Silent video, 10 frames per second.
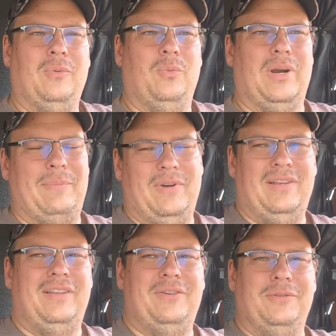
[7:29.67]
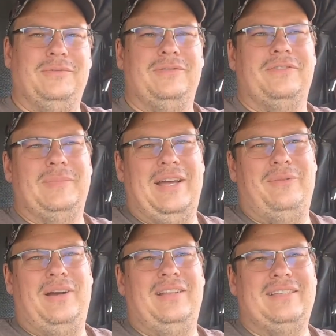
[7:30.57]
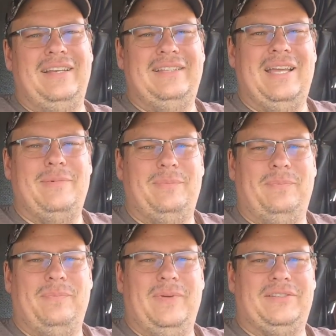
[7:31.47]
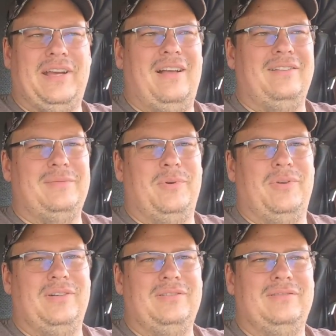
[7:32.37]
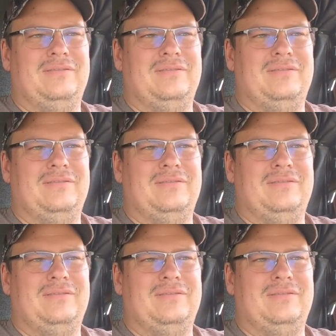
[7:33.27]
what I'm going to do from now on is anytime a child is born,